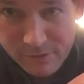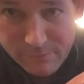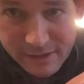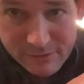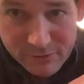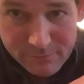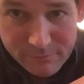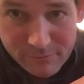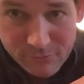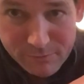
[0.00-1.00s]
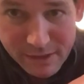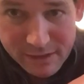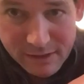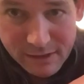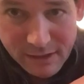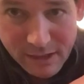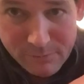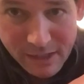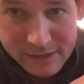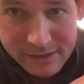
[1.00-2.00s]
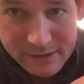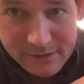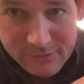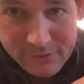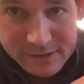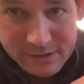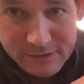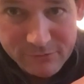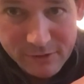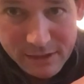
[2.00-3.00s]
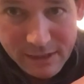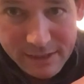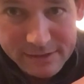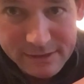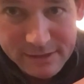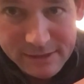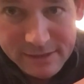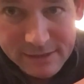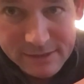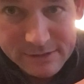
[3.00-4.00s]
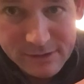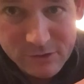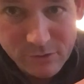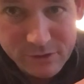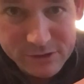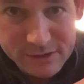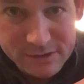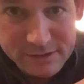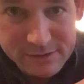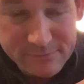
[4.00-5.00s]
We made a habaki recently for a client. It's a gorgeous